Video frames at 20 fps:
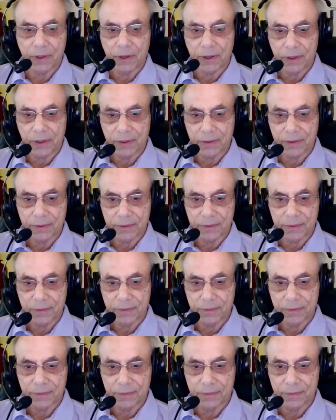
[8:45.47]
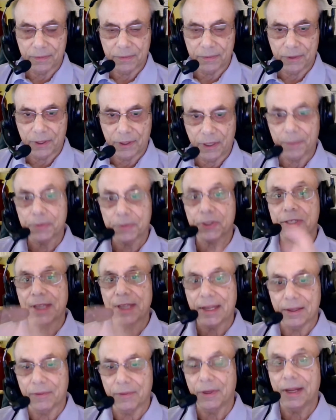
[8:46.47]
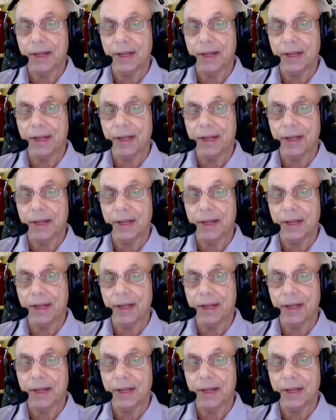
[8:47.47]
are upset.